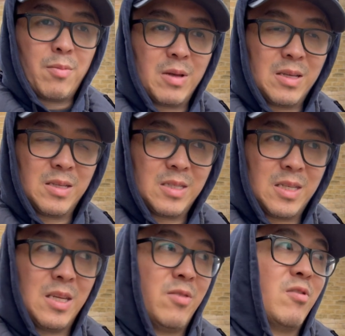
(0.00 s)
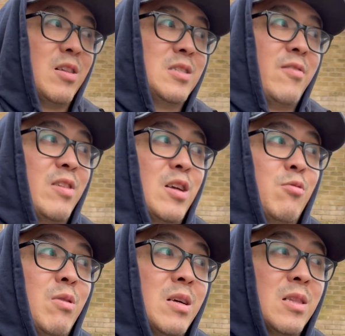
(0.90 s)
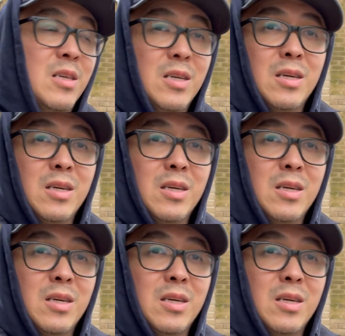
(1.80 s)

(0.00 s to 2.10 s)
be seen relatively quickly,